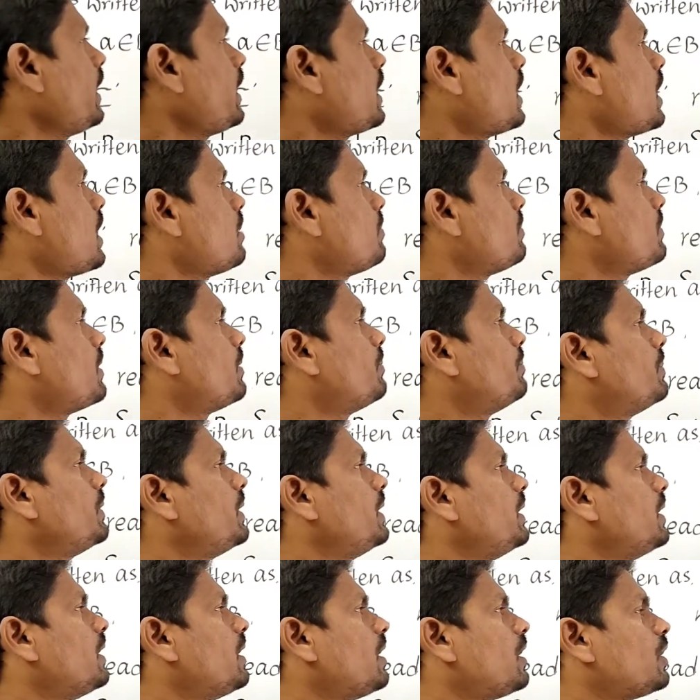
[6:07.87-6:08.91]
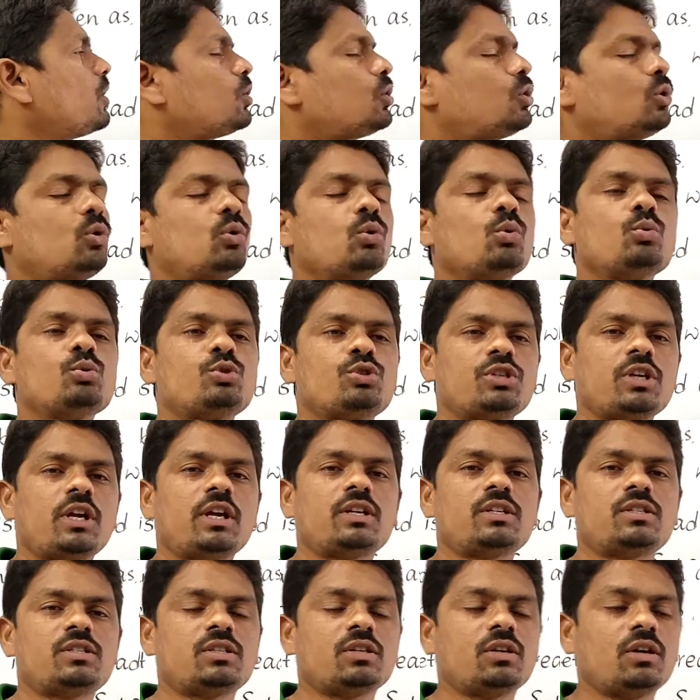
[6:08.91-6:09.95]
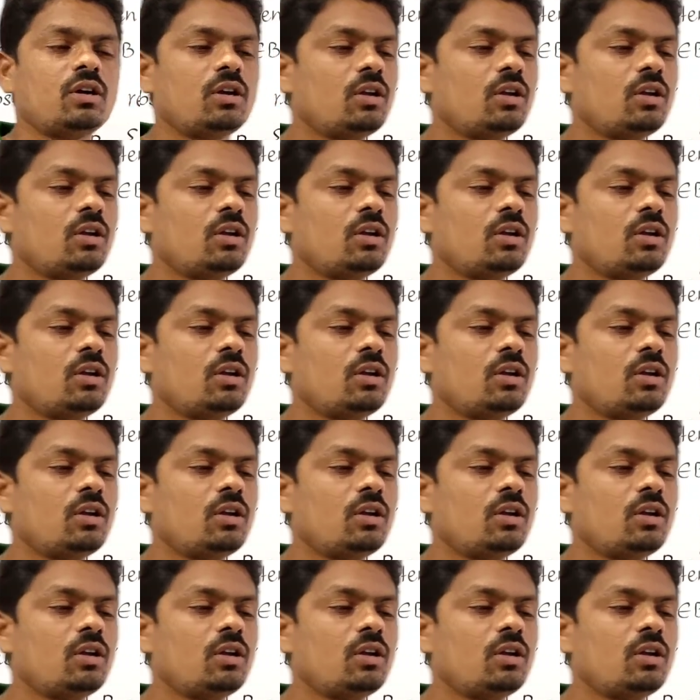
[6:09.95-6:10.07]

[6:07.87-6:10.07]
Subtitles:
comma B are two sets.